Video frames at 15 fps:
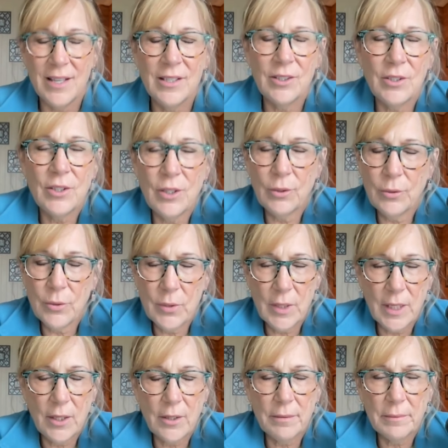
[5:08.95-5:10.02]
stones
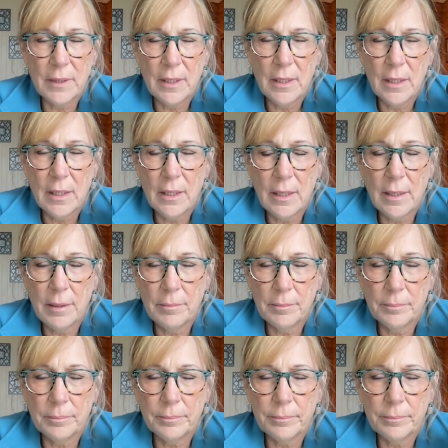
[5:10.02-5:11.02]
here um,